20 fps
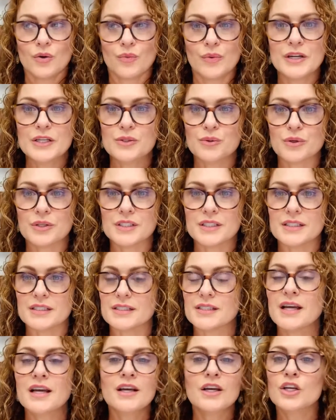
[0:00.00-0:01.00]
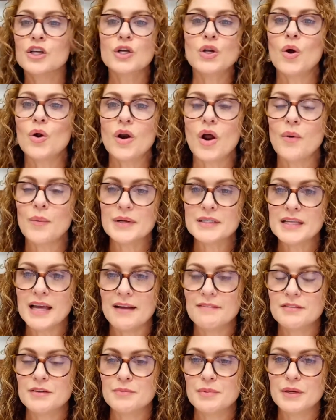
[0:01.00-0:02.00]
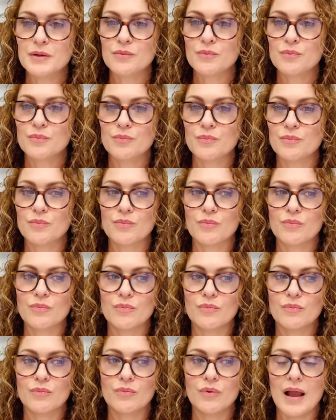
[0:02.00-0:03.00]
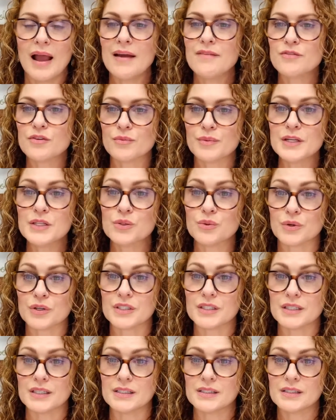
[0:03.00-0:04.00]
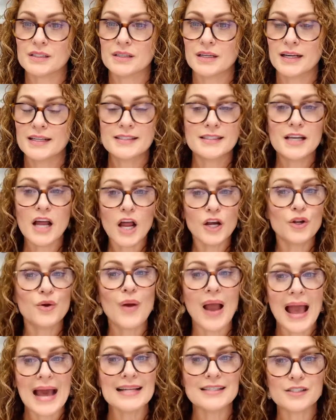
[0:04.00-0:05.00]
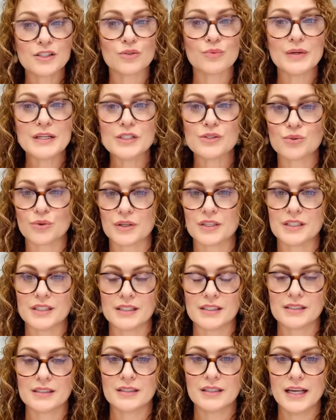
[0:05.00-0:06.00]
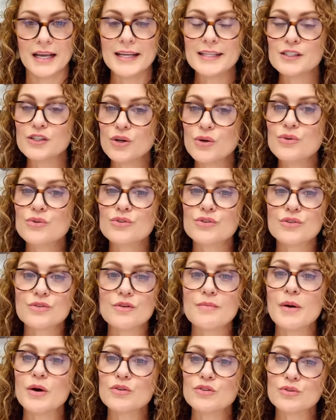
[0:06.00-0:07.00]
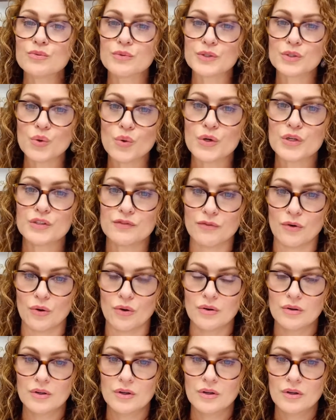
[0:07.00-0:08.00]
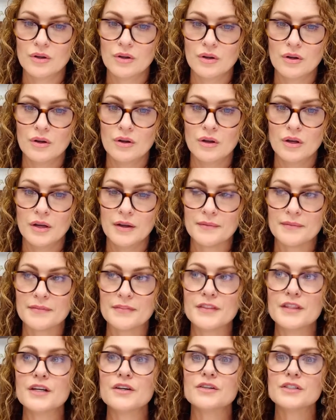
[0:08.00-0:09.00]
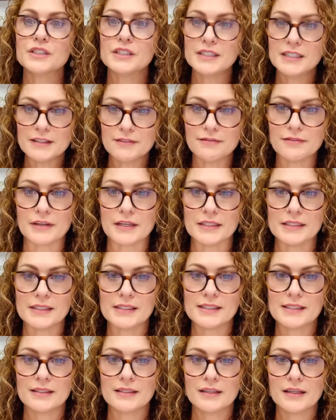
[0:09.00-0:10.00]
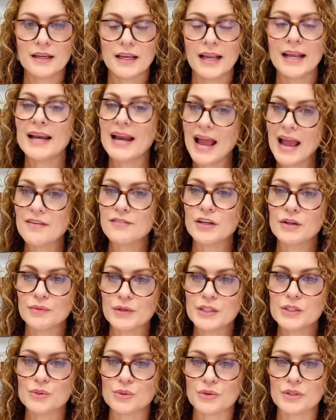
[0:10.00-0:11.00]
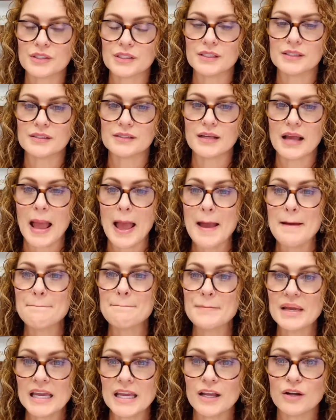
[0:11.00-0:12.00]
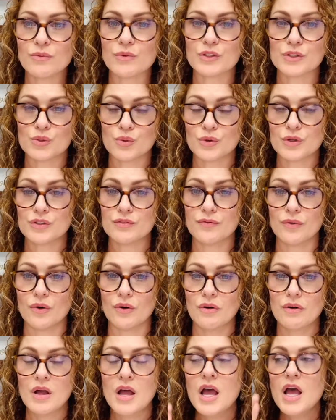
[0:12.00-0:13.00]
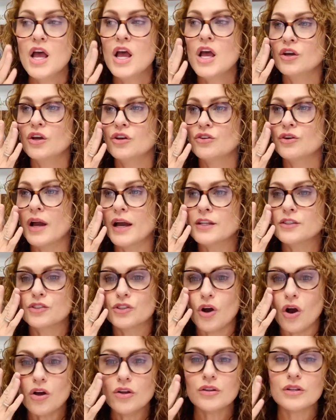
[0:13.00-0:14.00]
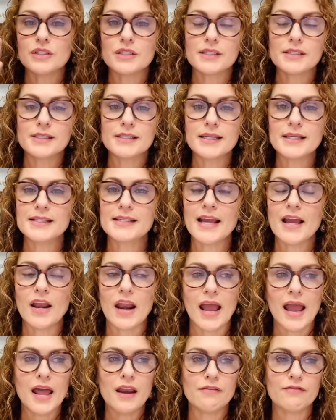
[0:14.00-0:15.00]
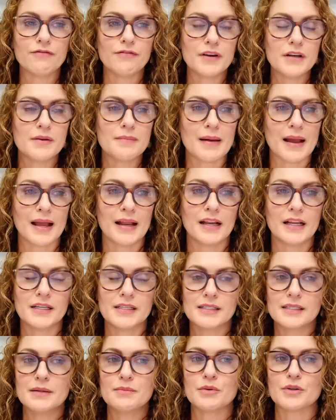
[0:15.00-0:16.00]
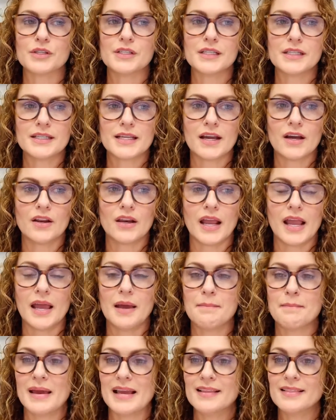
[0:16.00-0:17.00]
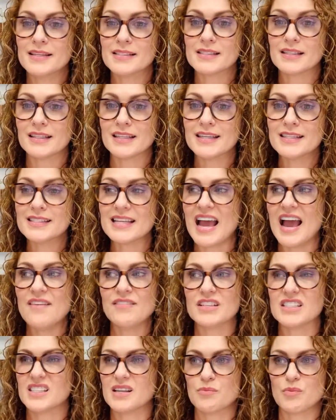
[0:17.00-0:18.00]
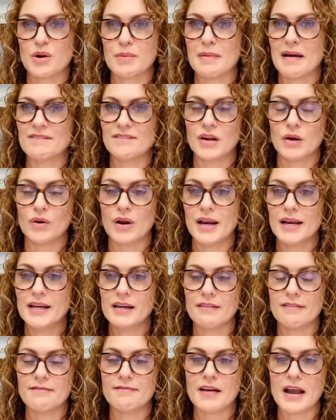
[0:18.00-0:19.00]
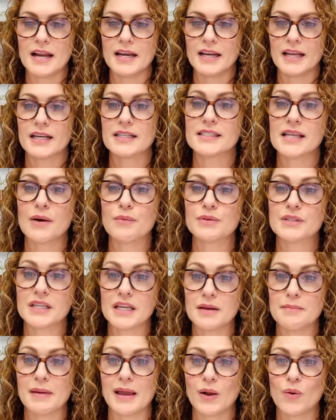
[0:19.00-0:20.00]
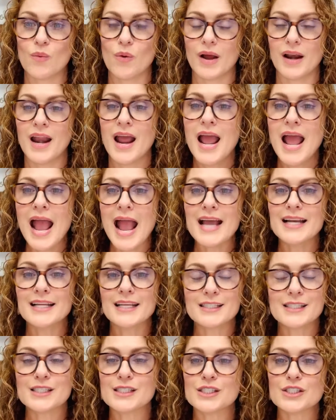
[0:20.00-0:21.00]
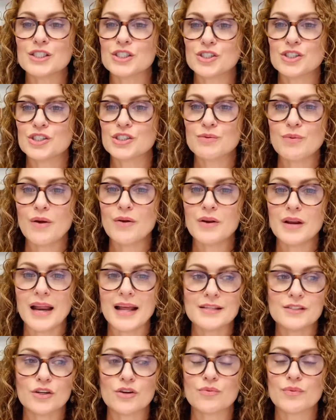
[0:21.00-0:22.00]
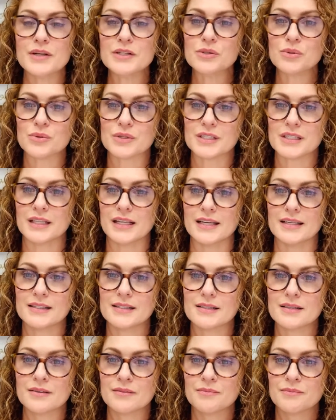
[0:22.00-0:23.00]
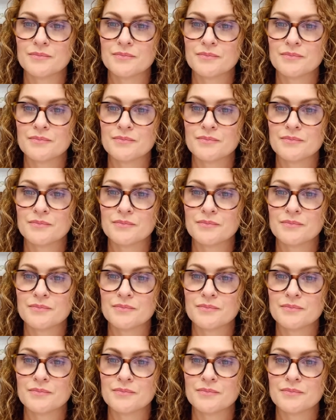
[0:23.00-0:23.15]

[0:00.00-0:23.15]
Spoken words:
Resources. You don't always have to have the resources. It's not who has the resources. It's who's the most resourceful. There's a difference in having resources and being resourceful. You guys, y'all sit down. I had a friend of mine in December sit down and make this list. I have it somewhere on my phone. I need to find it because I was going to make one. And she wrote it as her resource list.